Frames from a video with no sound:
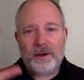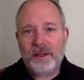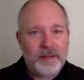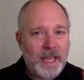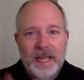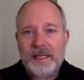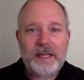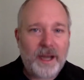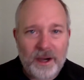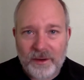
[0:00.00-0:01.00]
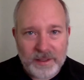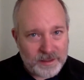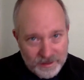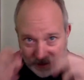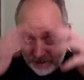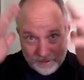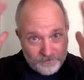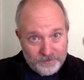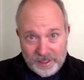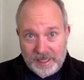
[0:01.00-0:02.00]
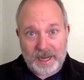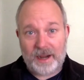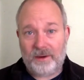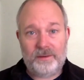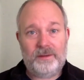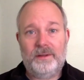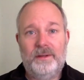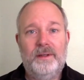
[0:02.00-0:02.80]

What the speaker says: No, you can't go. It's just like a freak out.